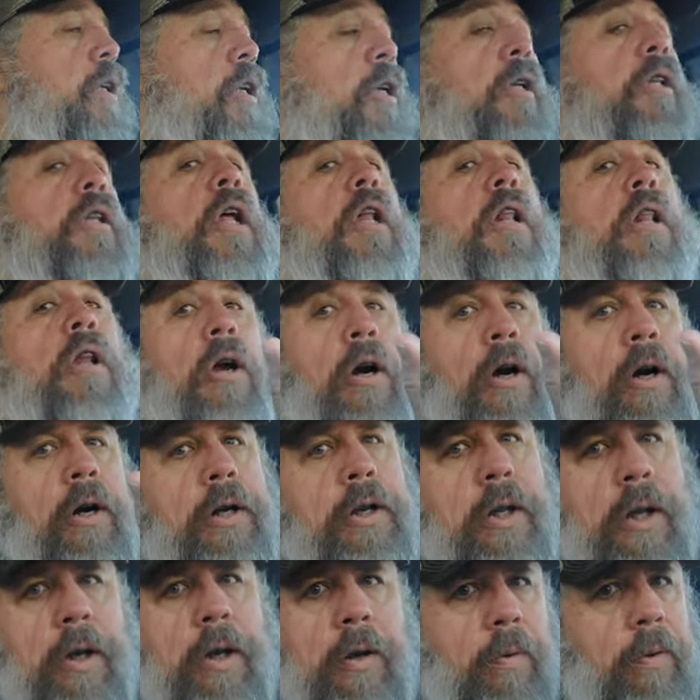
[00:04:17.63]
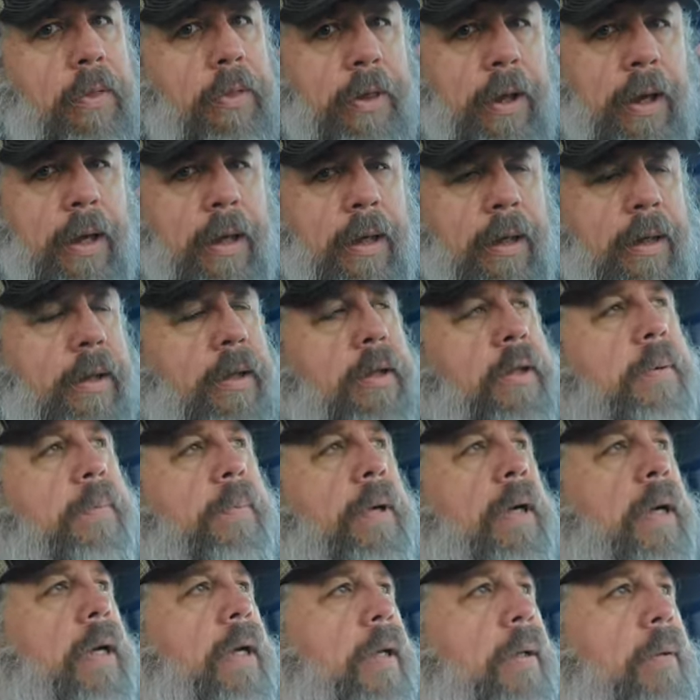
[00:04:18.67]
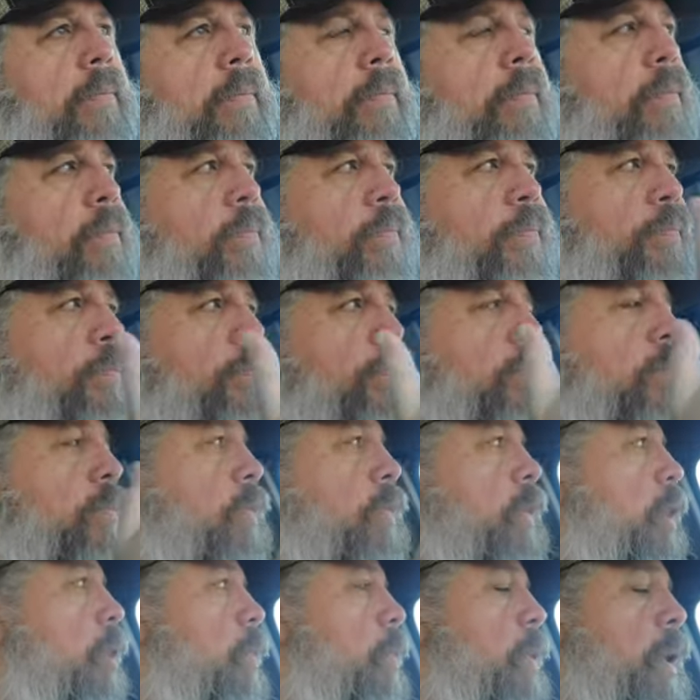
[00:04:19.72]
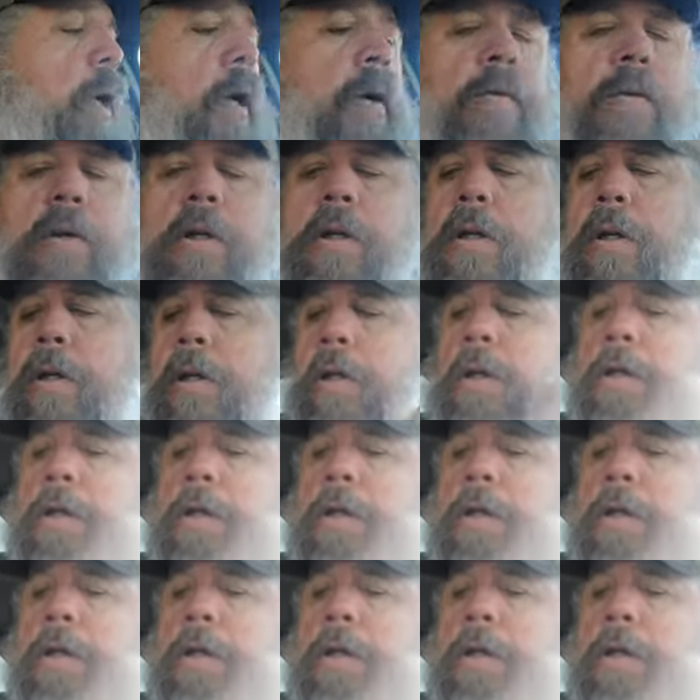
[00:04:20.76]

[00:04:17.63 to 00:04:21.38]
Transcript: good to learn new things, but you know, whatever.